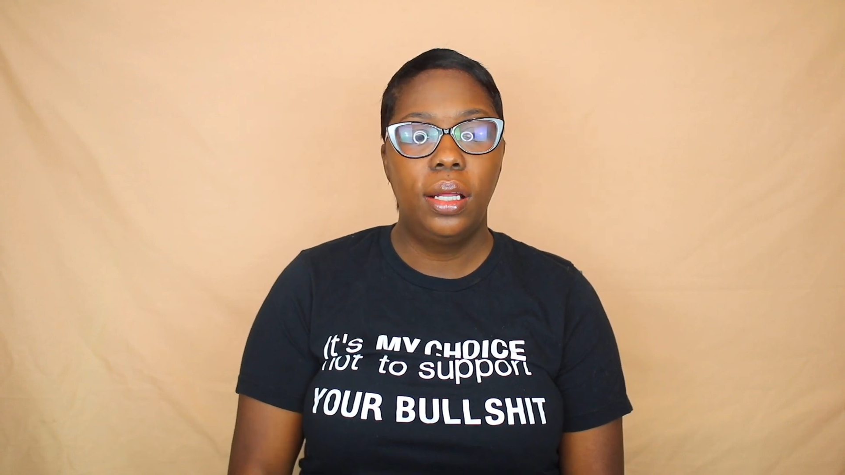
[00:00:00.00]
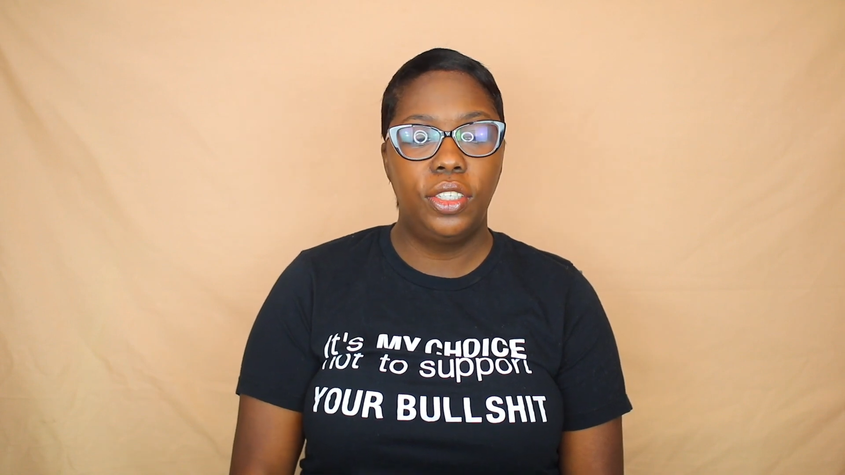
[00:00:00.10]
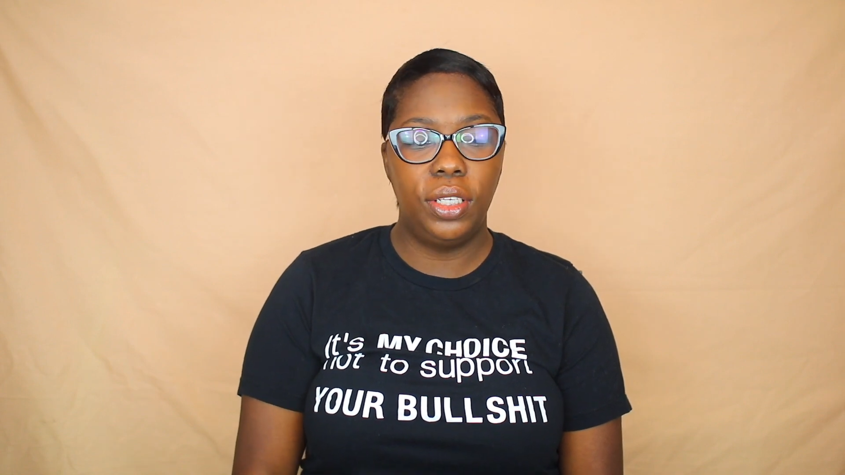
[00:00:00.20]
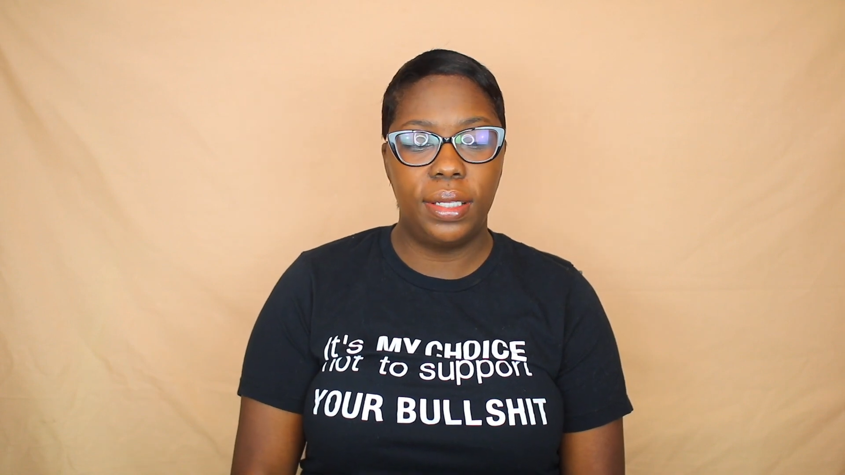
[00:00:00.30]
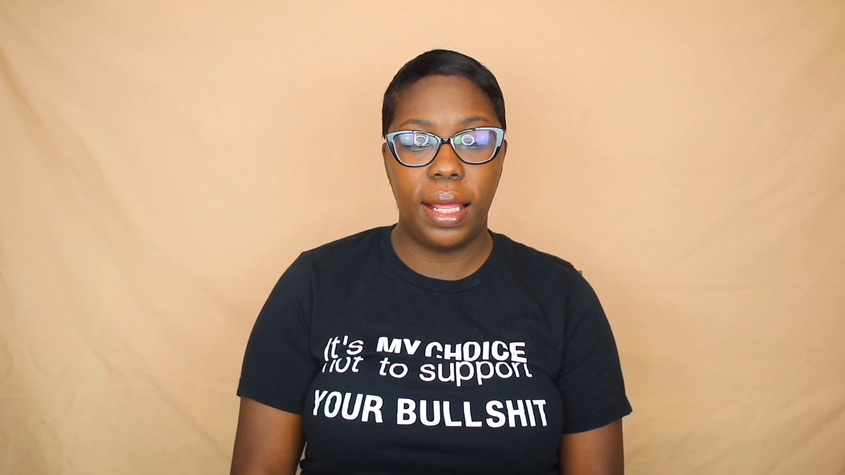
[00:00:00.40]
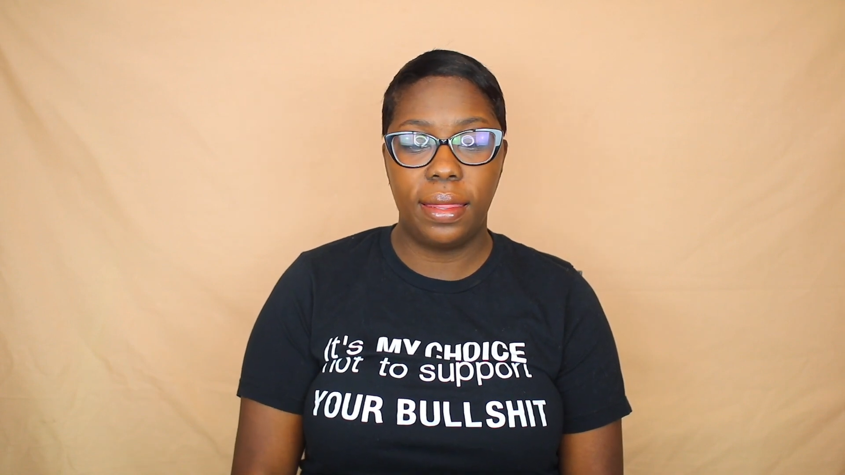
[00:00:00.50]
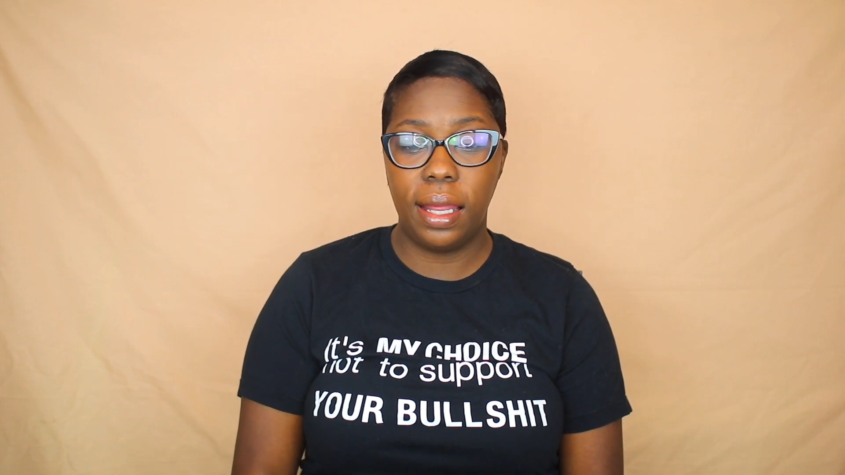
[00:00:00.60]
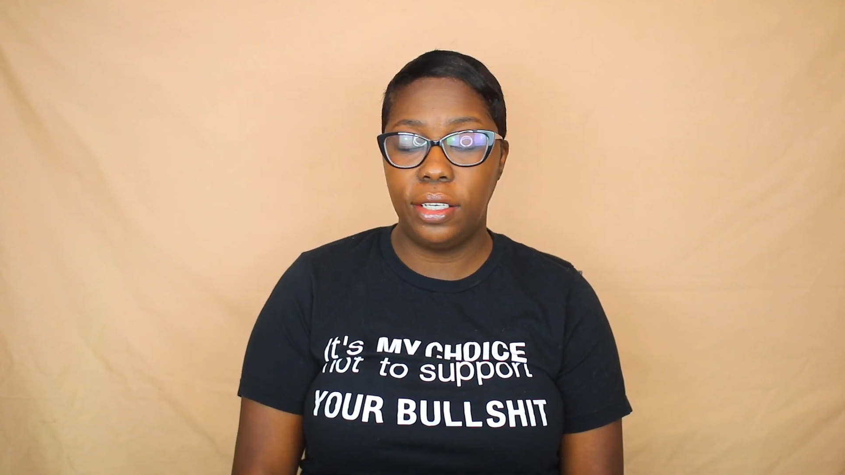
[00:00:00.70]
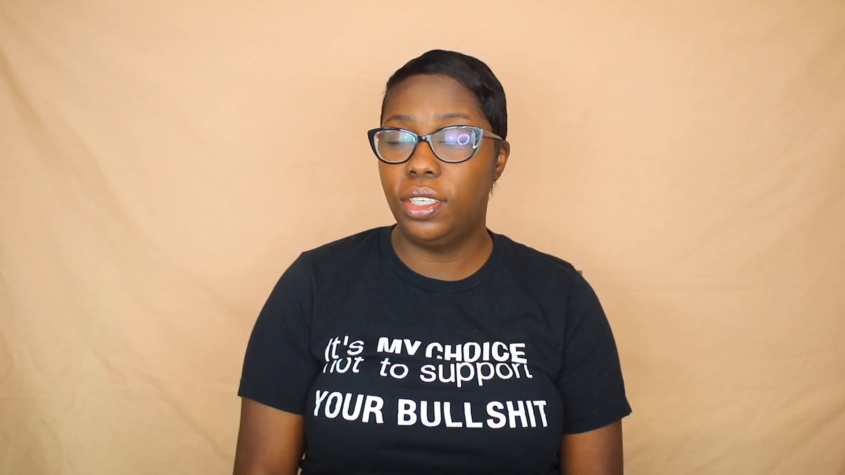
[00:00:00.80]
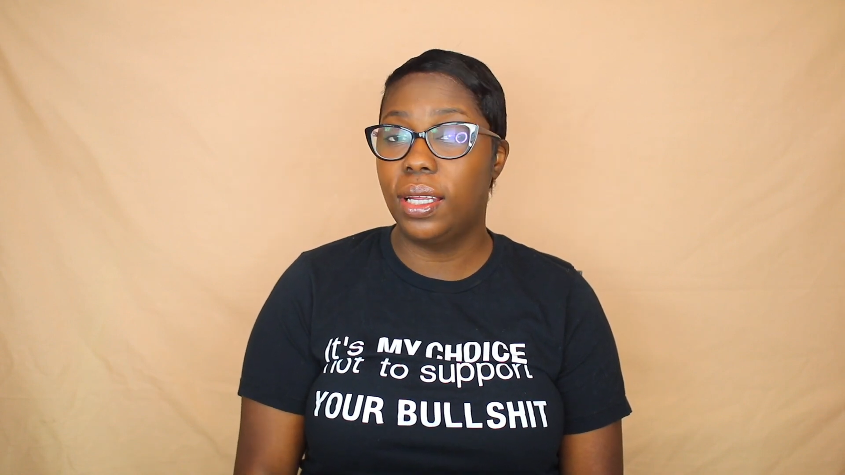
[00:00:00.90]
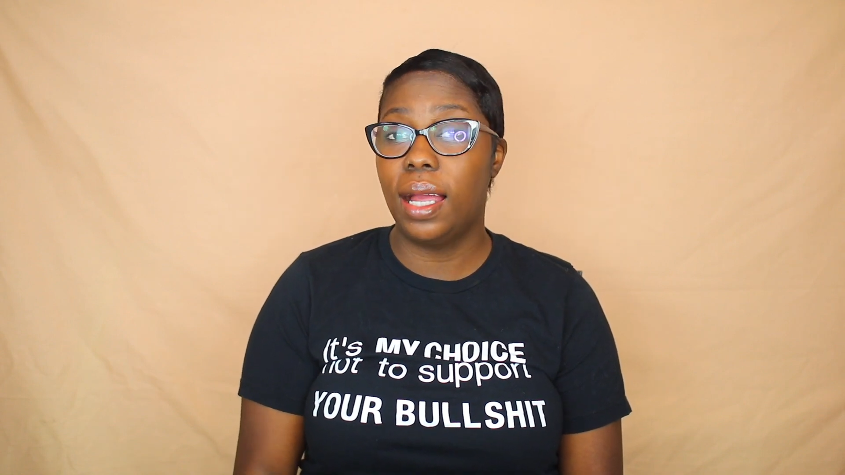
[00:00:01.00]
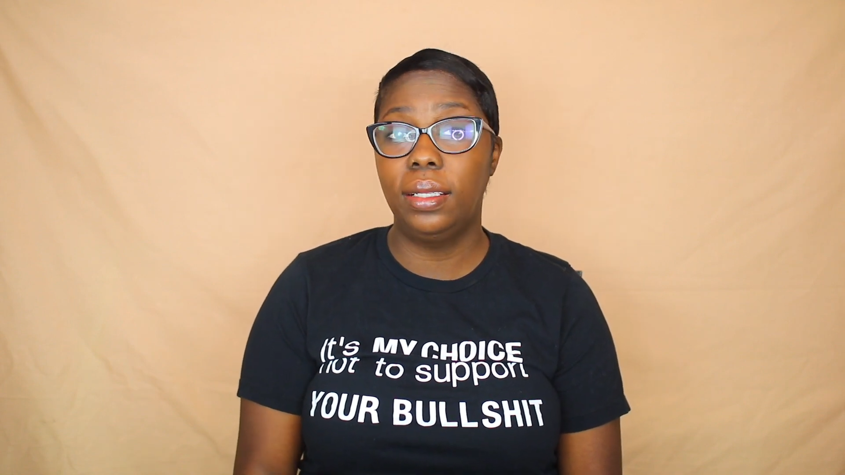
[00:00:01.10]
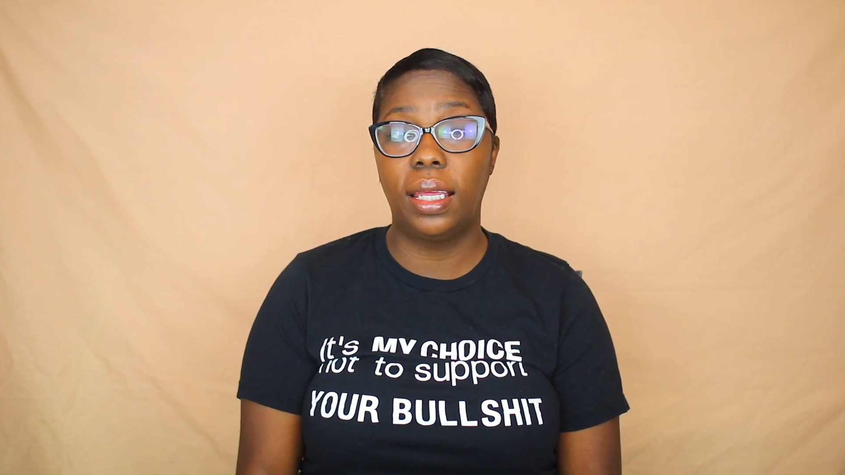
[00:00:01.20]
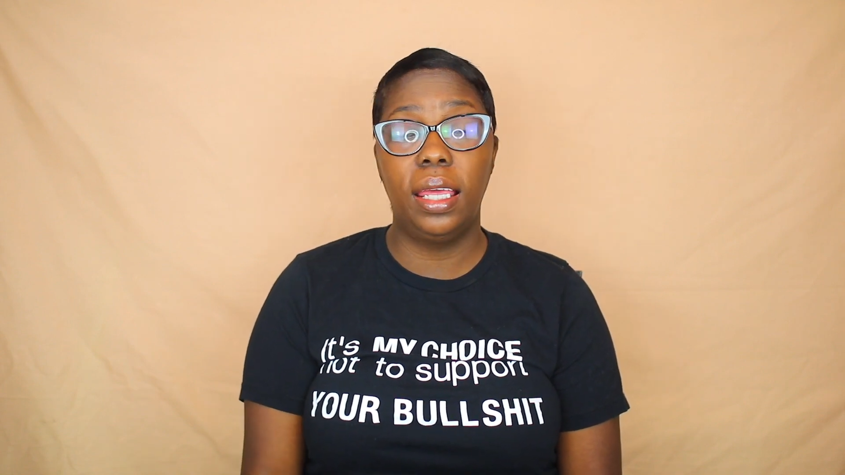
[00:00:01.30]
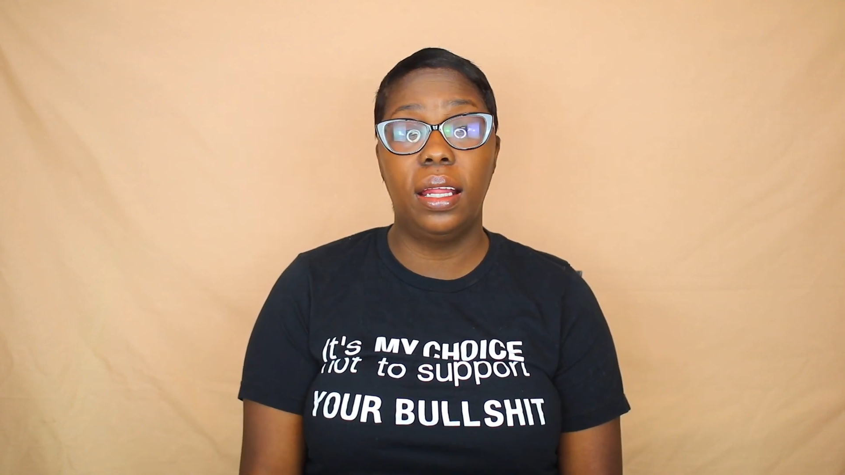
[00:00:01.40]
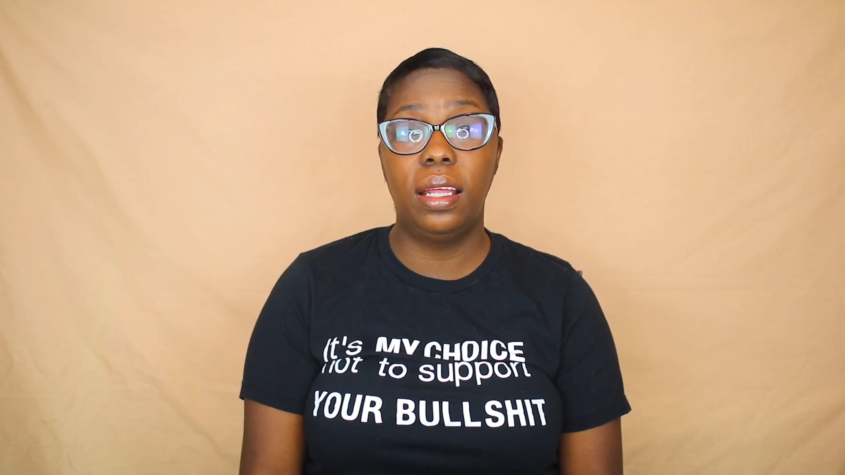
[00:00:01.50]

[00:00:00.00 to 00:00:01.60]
She said that she got Nikita